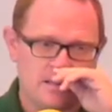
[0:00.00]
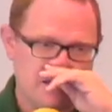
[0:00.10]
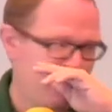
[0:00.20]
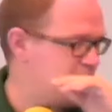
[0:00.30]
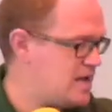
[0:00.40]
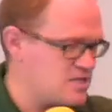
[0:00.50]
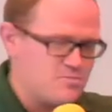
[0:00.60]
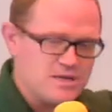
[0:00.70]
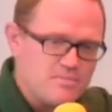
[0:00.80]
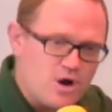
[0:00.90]
Herod had his
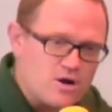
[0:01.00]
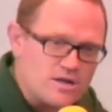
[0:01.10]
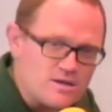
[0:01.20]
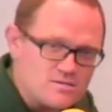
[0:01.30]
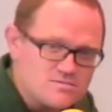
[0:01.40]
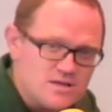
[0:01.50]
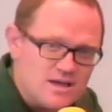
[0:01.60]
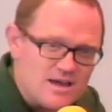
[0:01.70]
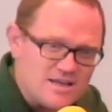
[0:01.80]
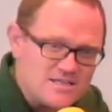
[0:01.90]
big party, and
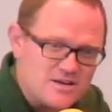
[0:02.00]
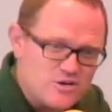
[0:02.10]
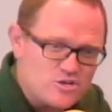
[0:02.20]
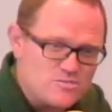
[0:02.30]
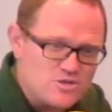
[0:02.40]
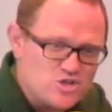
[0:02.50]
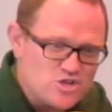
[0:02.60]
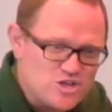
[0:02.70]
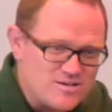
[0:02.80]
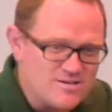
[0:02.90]
he said, here's the magician.